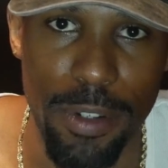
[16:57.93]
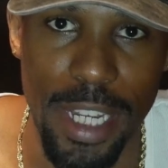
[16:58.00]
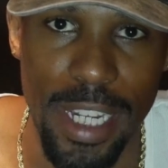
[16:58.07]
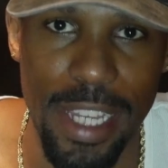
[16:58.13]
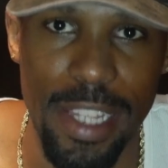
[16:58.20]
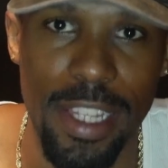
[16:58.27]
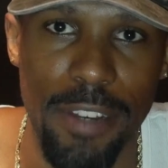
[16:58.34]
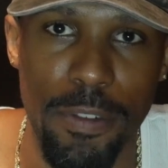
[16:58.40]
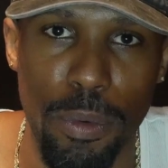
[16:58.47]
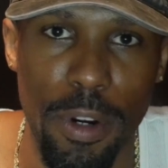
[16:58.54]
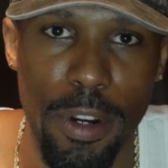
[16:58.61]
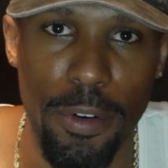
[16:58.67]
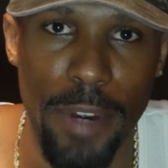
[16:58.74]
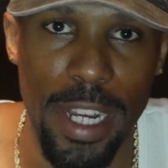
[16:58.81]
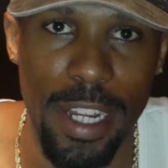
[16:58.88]
I can't think of a
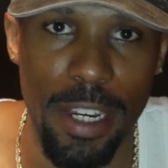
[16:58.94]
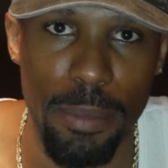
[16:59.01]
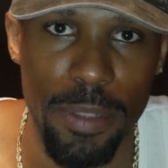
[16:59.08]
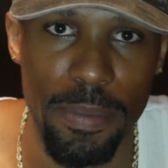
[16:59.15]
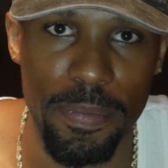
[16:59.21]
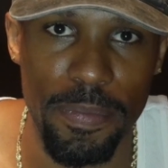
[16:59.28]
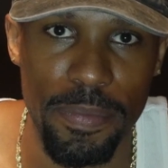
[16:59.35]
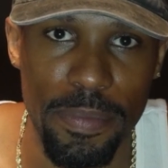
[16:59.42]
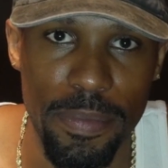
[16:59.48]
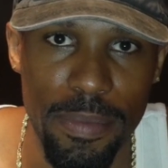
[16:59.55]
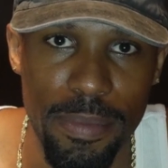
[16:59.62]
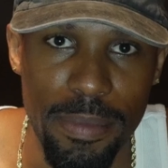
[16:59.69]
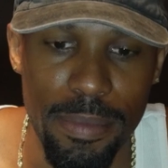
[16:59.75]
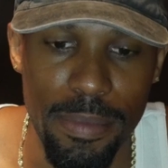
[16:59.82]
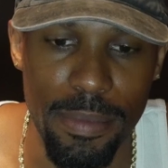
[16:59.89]
word right now, but
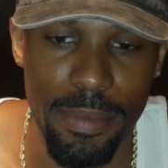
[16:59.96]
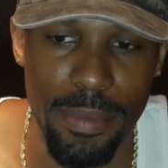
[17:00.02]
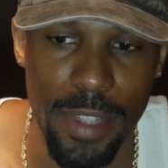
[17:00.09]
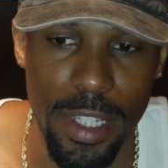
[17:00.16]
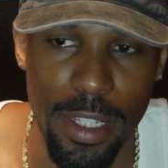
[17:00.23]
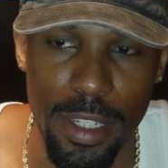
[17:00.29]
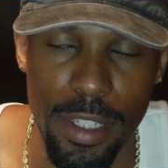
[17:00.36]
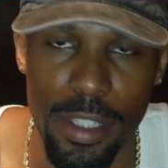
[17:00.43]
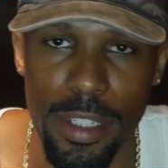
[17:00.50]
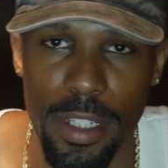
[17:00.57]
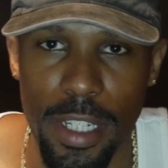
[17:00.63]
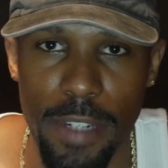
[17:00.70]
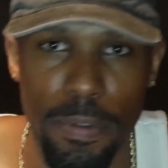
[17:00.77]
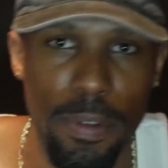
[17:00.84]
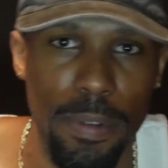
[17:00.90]
it's a
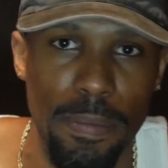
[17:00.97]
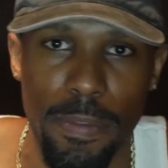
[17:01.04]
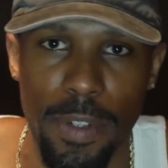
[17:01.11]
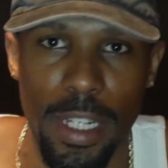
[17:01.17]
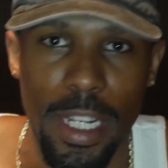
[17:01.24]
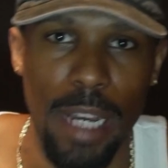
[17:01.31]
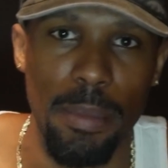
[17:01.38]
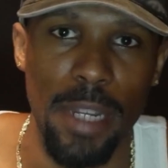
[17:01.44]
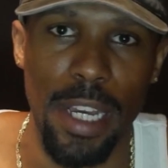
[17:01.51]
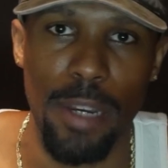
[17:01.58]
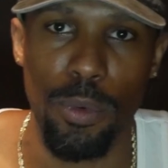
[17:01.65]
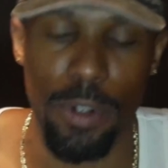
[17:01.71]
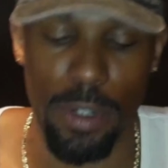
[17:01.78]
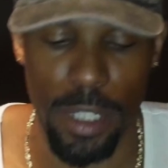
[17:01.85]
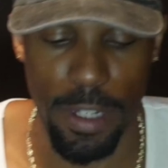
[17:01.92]
different phenomenon.
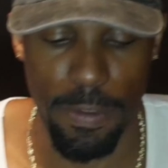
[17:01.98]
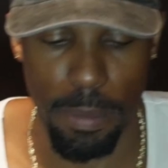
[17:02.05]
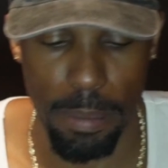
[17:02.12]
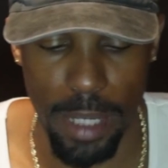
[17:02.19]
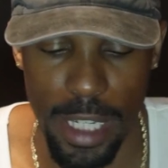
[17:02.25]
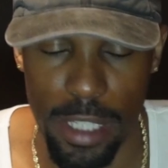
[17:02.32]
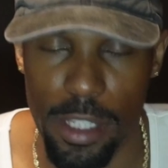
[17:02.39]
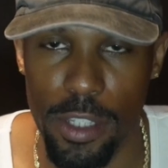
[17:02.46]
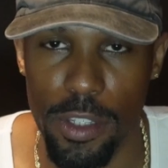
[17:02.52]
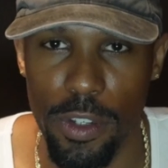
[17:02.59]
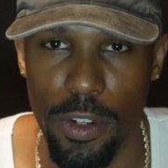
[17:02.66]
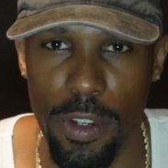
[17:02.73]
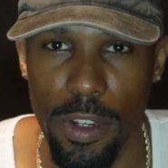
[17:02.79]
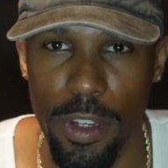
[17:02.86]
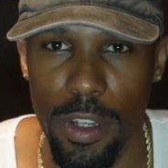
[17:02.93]
We're in different places, so
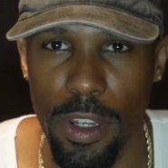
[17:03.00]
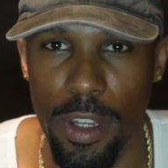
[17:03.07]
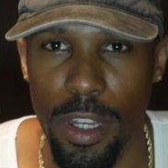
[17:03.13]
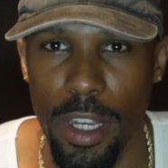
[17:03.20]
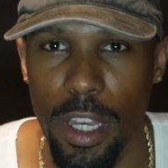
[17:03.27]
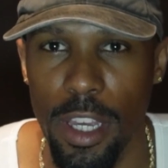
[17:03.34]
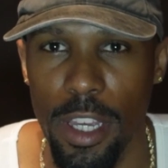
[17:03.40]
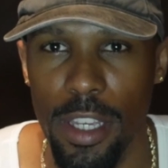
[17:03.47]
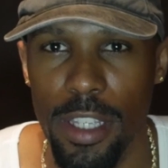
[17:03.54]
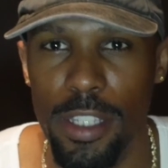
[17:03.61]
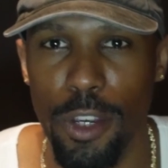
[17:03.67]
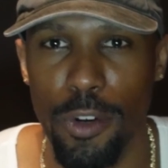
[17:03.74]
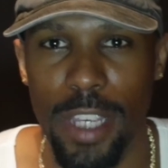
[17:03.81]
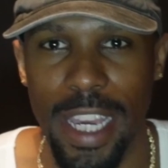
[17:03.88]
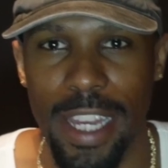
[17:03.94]
it's
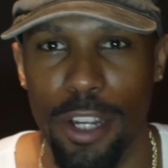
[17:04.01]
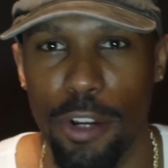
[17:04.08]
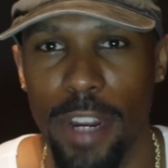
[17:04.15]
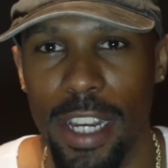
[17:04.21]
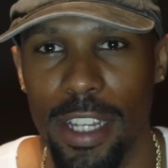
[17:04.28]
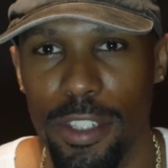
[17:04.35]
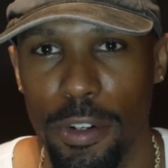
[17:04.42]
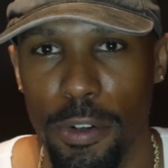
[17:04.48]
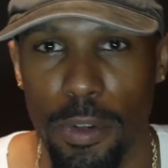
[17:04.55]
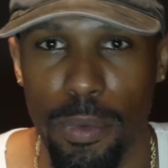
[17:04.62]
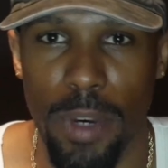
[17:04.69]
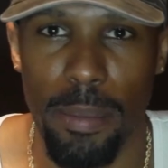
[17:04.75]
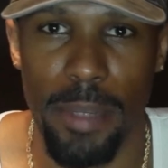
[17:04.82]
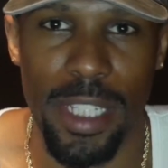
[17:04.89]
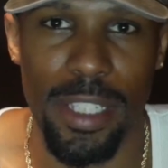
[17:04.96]
okay to crack a joke on a
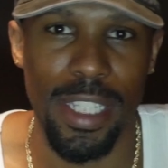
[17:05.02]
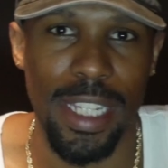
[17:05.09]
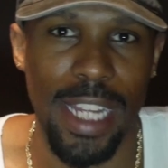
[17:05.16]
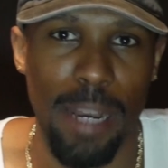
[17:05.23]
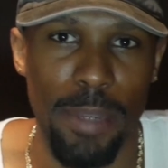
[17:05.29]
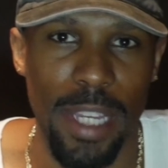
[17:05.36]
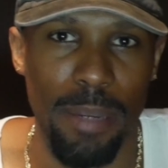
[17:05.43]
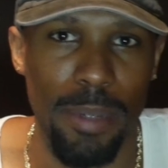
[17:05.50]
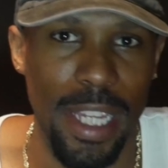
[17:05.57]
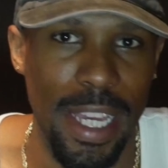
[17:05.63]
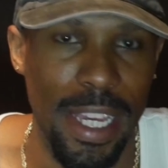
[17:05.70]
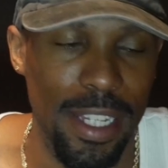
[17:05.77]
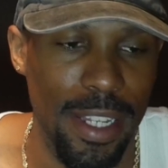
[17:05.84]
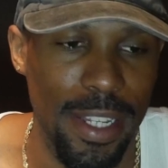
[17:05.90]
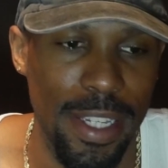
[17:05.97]
woman not be able to
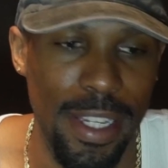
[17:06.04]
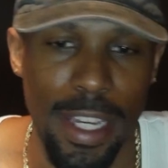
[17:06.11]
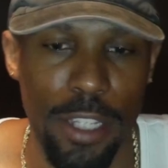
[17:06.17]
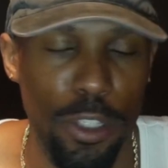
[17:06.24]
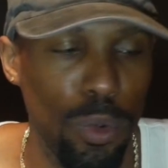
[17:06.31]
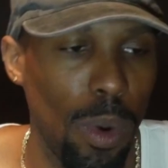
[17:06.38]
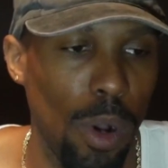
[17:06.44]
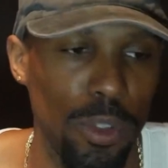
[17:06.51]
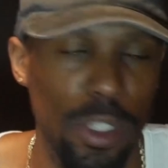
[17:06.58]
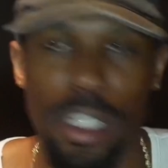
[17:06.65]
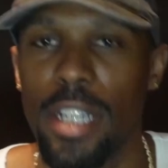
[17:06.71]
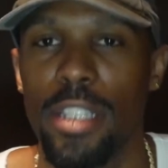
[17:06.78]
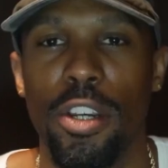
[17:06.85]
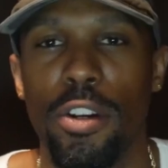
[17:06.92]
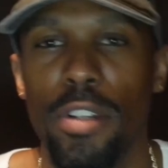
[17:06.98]
handle it. You won't
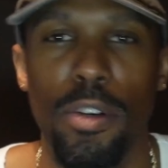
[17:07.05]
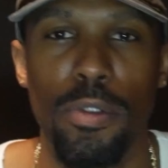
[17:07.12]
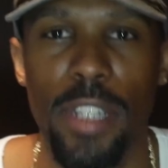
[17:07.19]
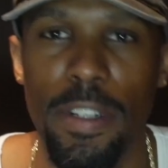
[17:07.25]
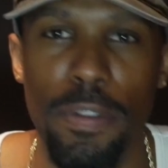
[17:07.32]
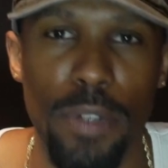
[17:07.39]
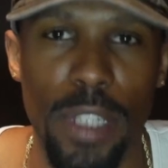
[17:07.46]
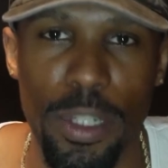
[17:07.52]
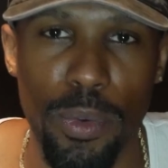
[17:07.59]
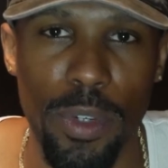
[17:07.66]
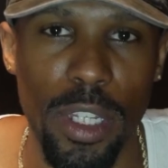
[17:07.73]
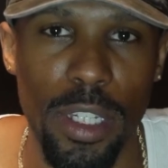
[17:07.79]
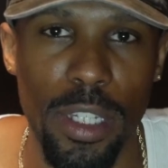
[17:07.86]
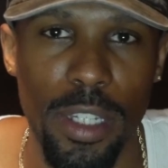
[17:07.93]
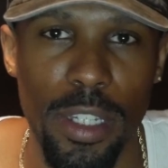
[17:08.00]
judge her no differently,
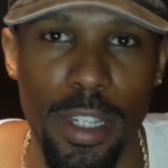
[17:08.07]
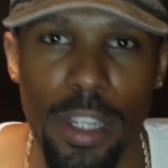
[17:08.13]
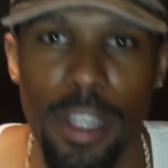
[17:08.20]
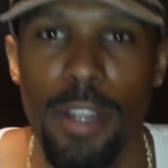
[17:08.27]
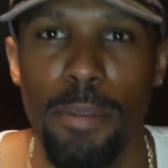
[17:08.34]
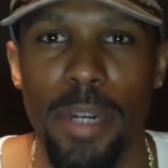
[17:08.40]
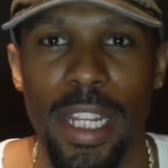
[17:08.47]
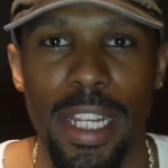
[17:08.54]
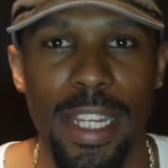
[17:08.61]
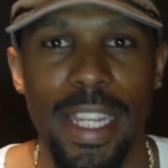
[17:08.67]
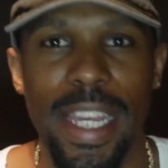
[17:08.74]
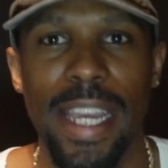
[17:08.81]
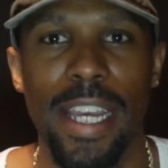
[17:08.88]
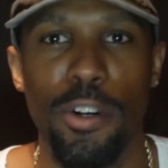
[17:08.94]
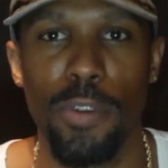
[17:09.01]
really. But a
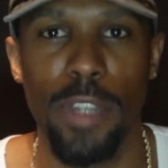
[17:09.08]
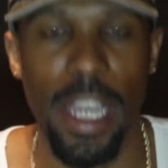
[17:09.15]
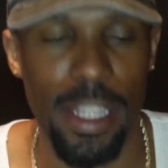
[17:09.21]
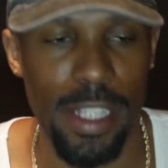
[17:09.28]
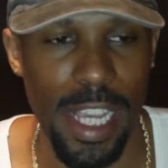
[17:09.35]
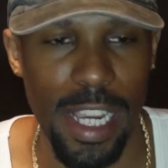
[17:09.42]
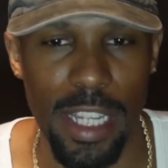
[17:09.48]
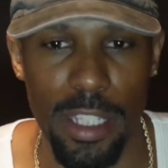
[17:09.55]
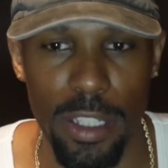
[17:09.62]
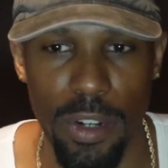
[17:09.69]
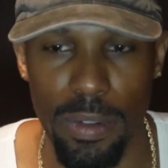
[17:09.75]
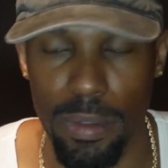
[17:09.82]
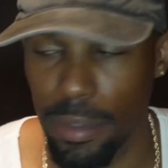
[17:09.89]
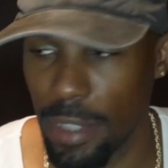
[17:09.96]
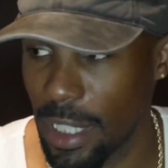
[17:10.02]
nigga who can't take a
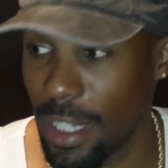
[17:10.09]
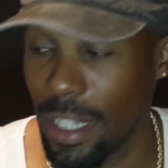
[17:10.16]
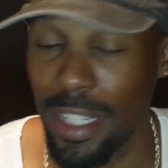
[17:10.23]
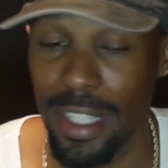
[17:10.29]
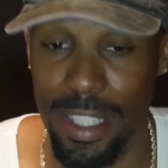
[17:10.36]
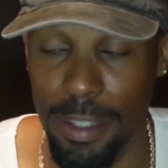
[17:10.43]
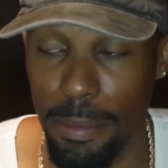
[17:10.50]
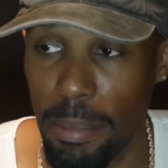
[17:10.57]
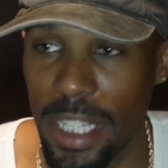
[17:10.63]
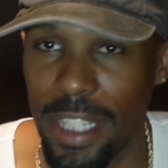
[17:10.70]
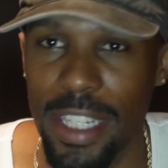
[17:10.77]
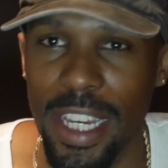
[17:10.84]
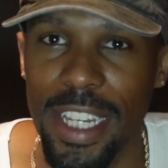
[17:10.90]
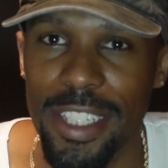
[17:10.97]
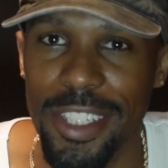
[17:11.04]
joke, that's some bitch
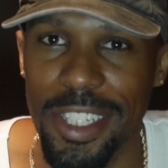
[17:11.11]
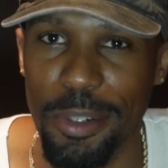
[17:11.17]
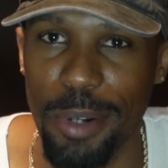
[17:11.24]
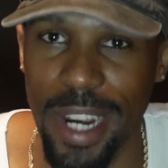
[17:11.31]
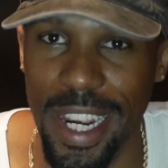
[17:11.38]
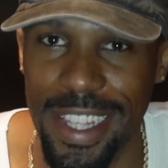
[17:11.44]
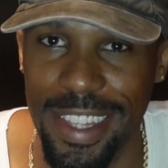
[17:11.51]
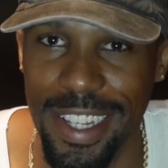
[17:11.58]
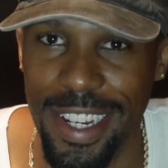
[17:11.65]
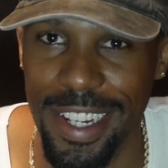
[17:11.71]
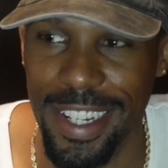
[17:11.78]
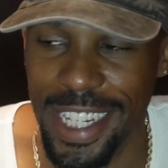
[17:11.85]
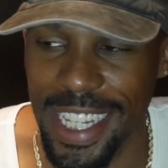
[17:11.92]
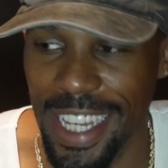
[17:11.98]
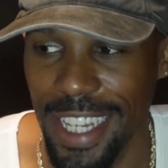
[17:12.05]
ass shit right there.
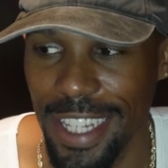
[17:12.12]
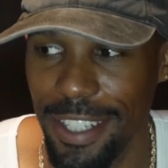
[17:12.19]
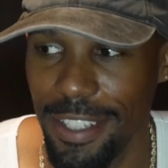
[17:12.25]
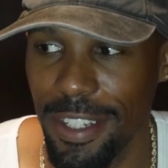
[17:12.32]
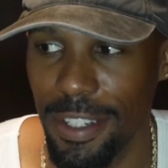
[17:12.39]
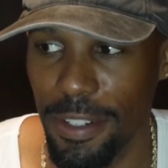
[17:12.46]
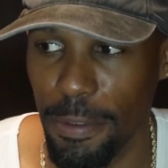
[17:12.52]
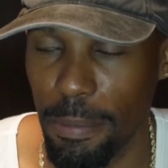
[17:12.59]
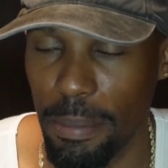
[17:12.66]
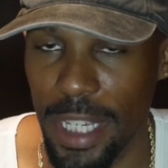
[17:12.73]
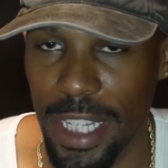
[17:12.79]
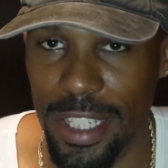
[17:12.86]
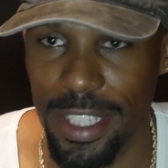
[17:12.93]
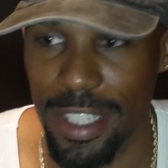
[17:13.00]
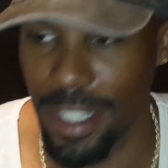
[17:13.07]
You little
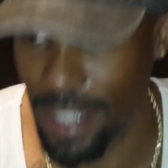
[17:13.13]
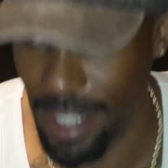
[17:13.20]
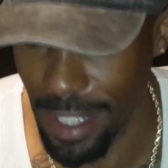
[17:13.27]
bitch.